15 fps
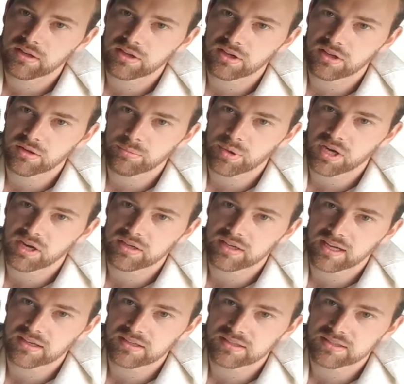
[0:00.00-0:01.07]
Got the bird
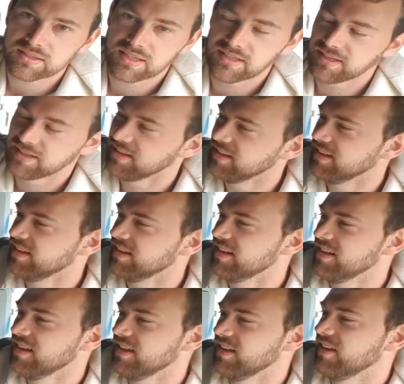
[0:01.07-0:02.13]
atlas,
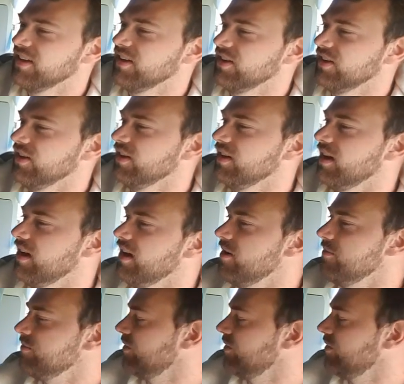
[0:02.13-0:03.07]
or